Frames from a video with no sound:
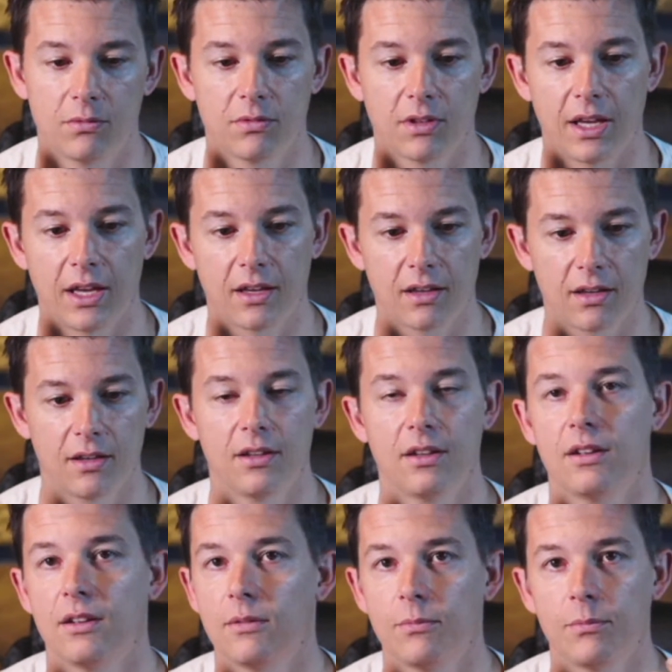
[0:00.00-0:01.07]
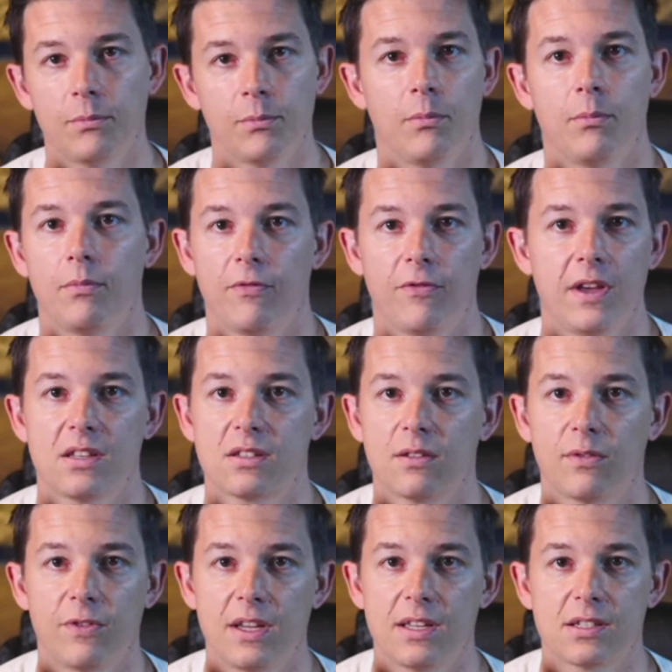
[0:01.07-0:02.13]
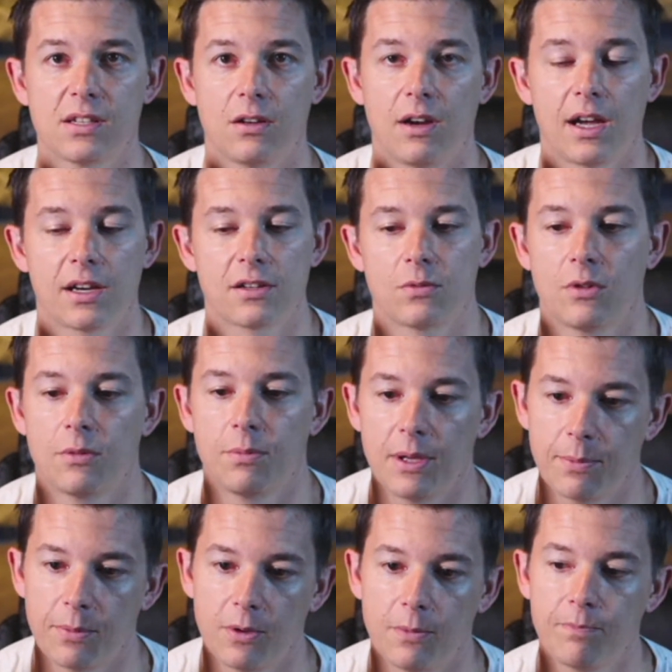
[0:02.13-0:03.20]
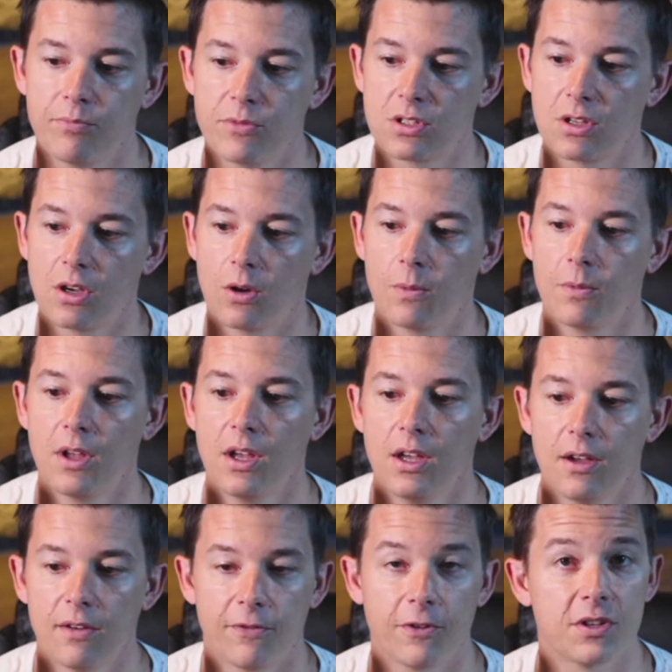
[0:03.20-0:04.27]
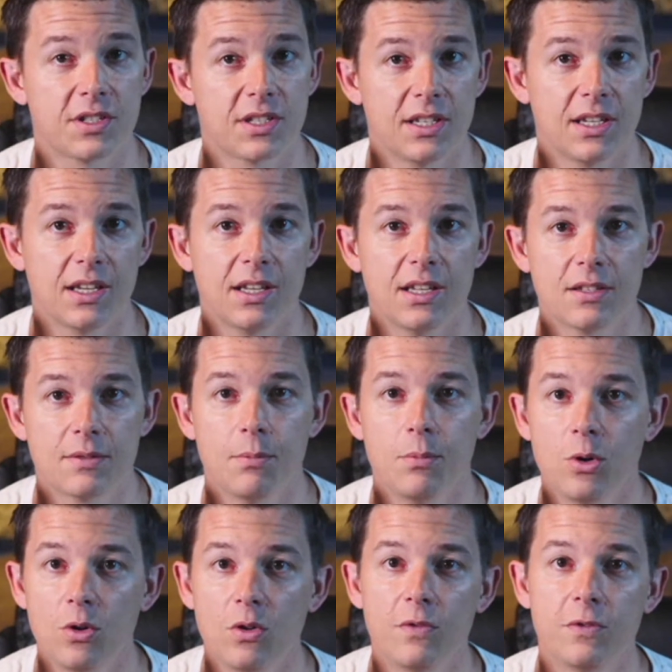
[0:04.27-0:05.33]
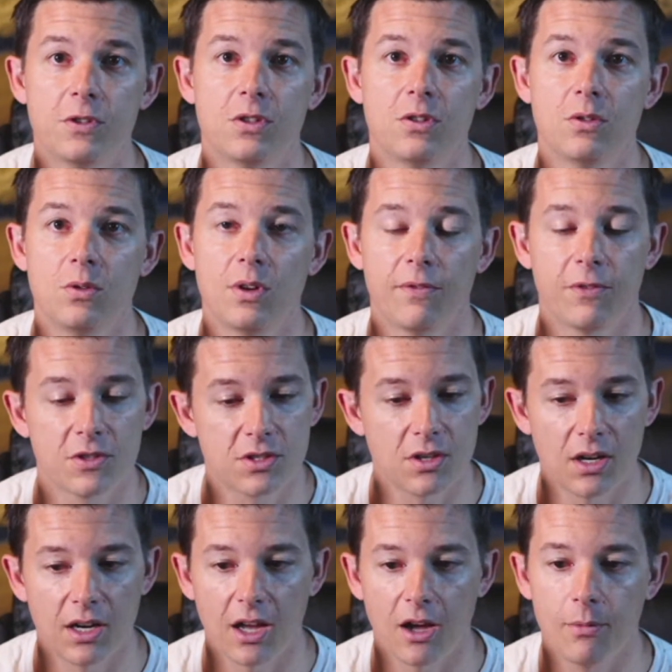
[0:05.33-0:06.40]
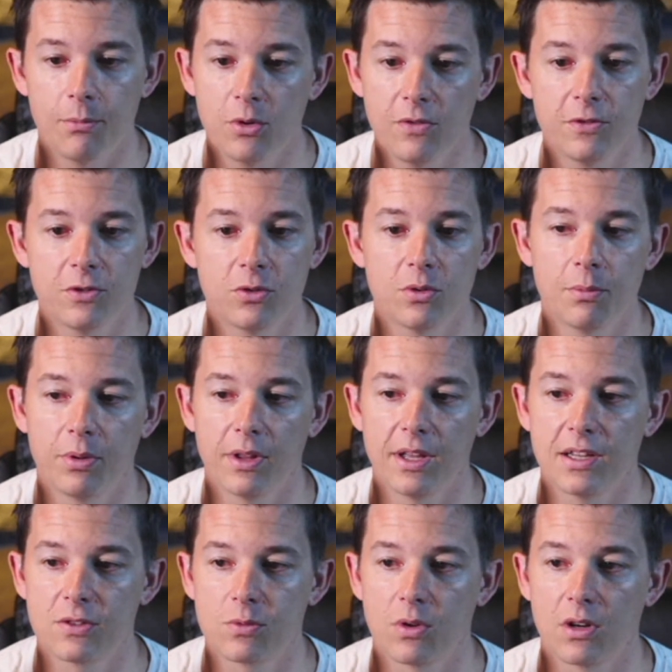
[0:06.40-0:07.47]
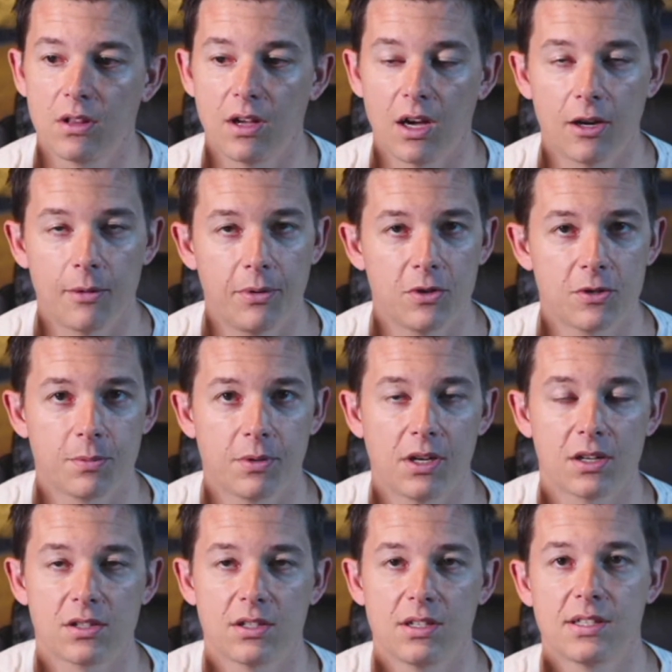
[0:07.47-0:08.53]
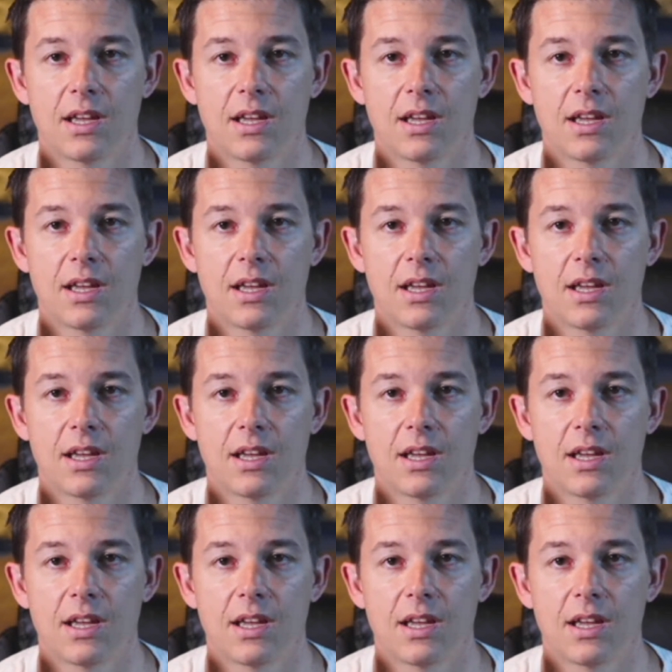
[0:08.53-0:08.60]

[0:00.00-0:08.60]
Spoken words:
like face-to-face interaction with people. So first thing is if you're starting out, move to a place where a lot of post-production is